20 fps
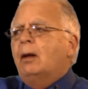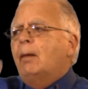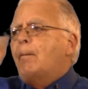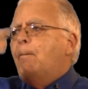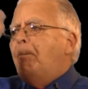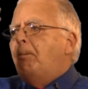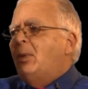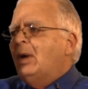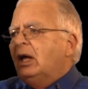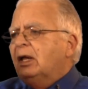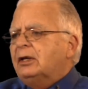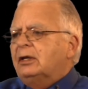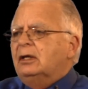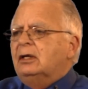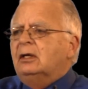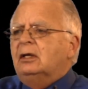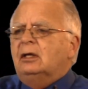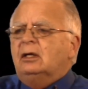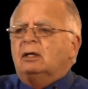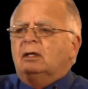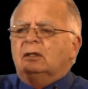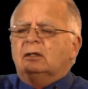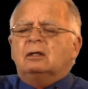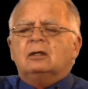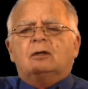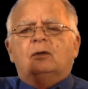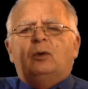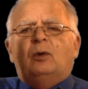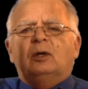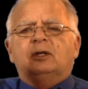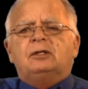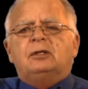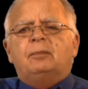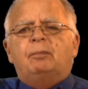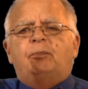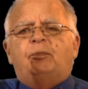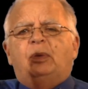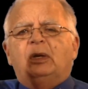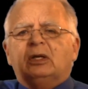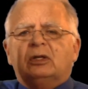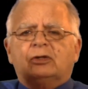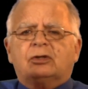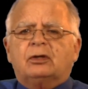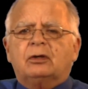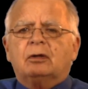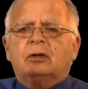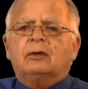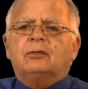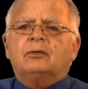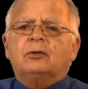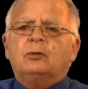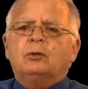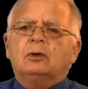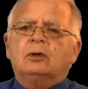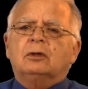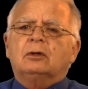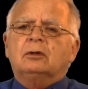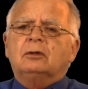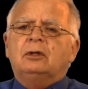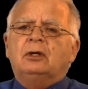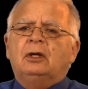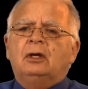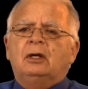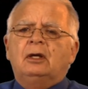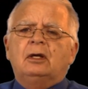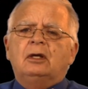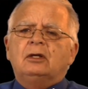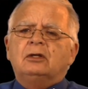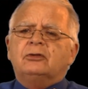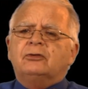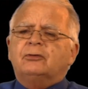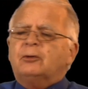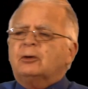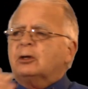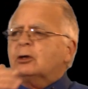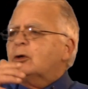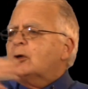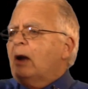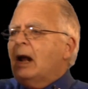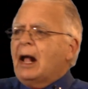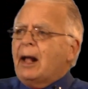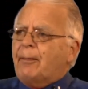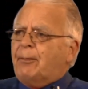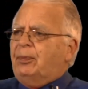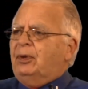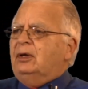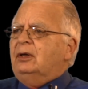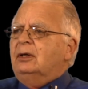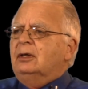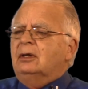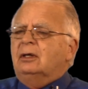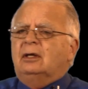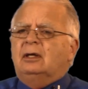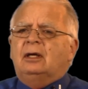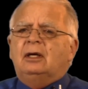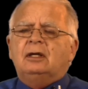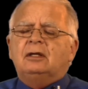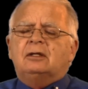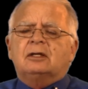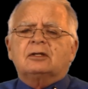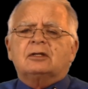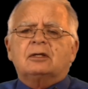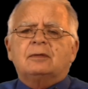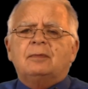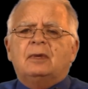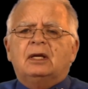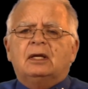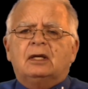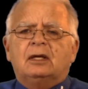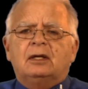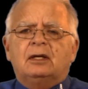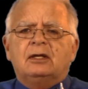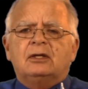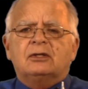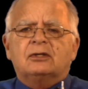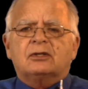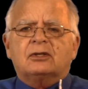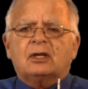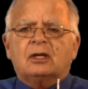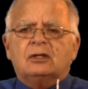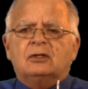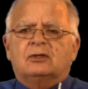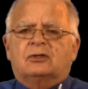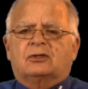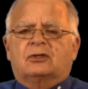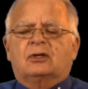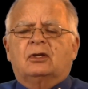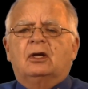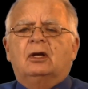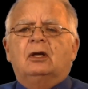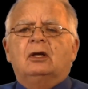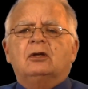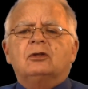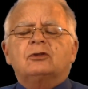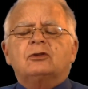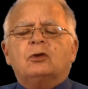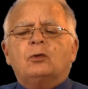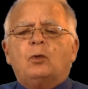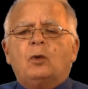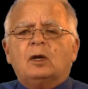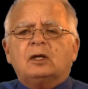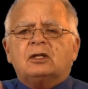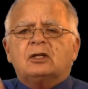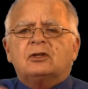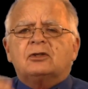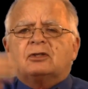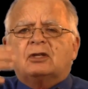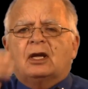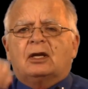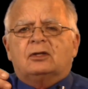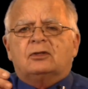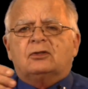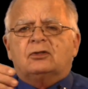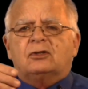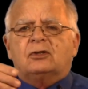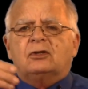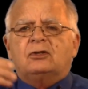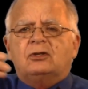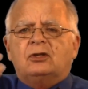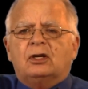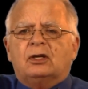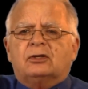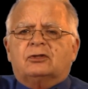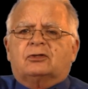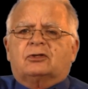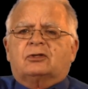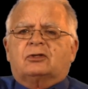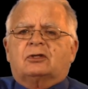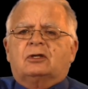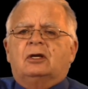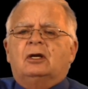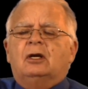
but the quantum picture of the world is for crap. It doesn't make any sense. So what does that suggest?